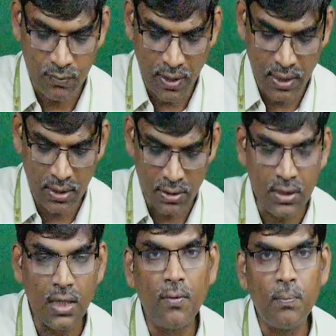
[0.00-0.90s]
winding is
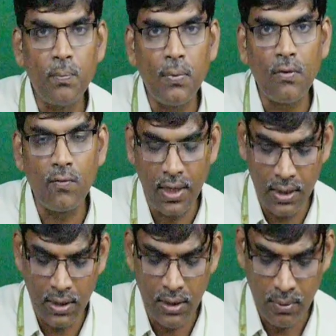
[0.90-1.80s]
the power
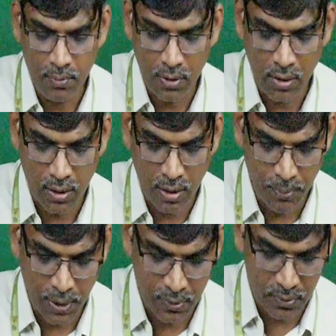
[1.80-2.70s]
winding
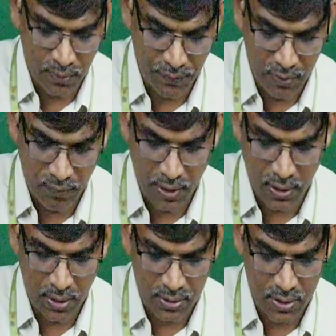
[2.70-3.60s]
compared to the field
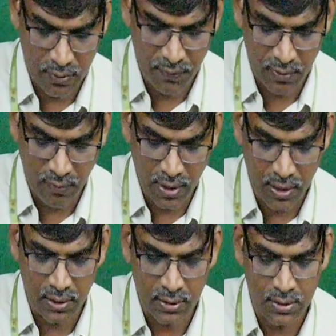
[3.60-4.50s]
winding, shunt field
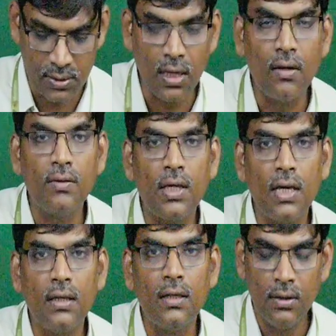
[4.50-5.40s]
winding. This in the
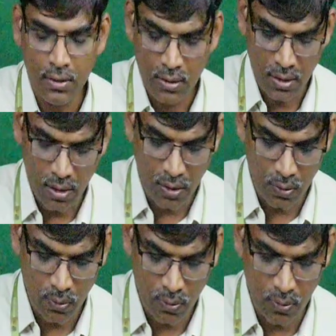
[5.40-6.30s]

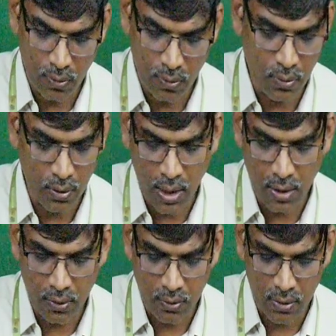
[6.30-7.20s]

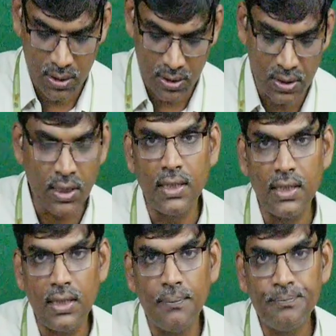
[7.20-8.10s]
high cross sectional
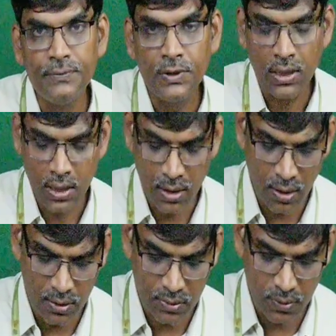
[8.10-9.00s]
area and
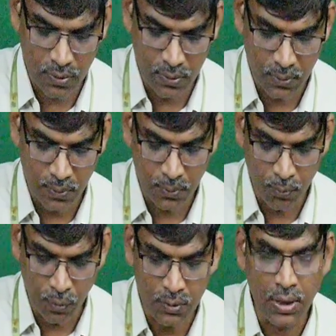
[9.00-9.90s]
also
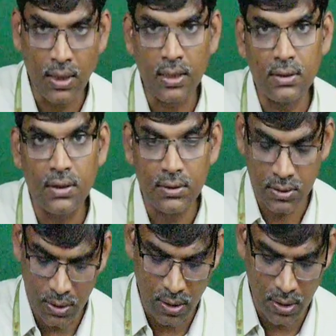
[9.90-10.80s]
good conductors,
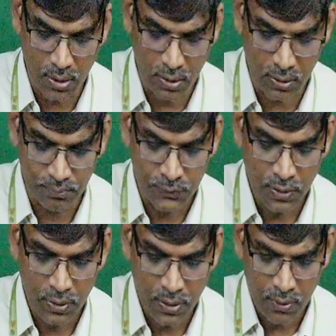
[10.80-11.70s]
and
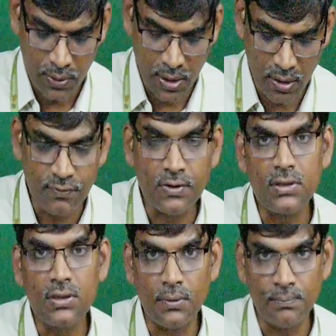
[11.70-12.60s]
it offers